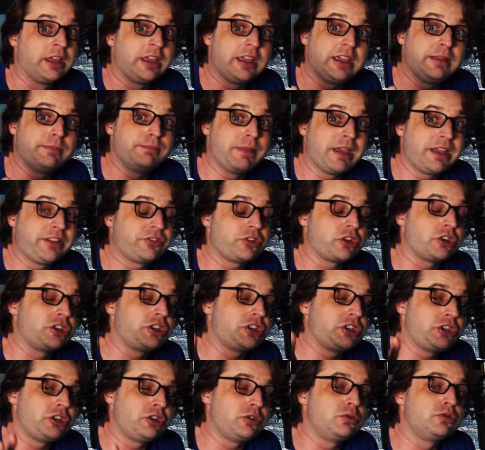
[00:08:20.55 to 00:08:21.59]
it makes a
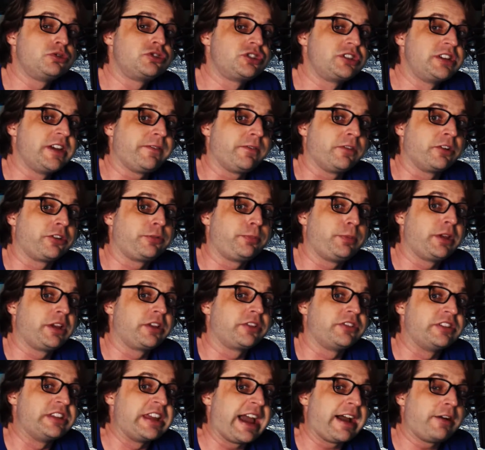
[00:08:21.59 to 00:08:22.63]
huge difference
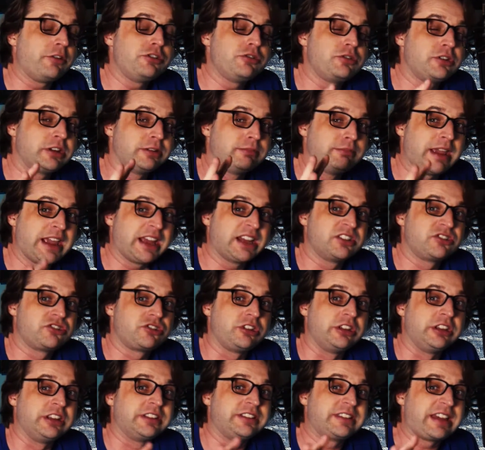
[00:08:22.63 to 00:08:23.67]
because now you can manage
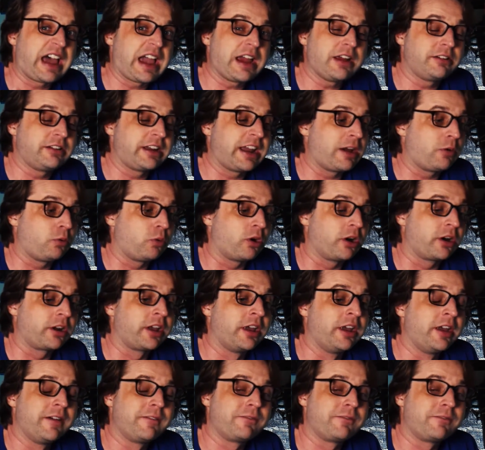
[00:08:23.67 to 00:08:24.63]
the entire network